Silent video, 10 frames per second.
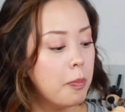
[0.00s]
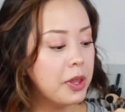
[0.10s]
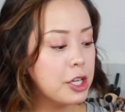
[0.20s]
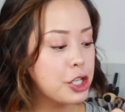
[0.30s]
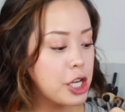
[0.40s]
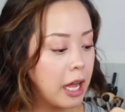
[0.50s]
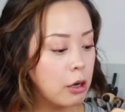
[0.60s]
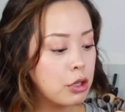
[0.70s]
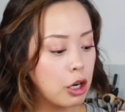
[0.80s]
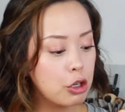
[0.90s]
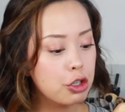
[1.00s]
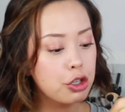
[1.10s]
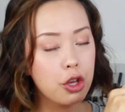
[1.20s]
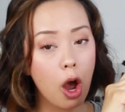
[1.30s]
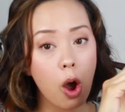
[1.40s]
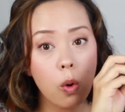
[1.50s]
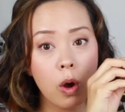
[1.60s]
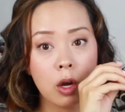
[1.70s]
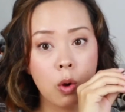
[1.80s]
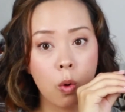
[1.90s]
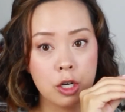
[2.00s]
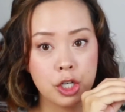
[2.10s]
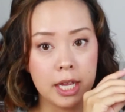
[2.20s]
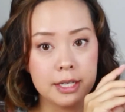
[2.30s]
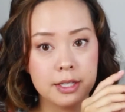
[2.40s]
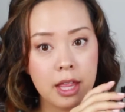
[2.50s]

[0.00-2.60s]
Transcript: But the shadows are so gorgeous.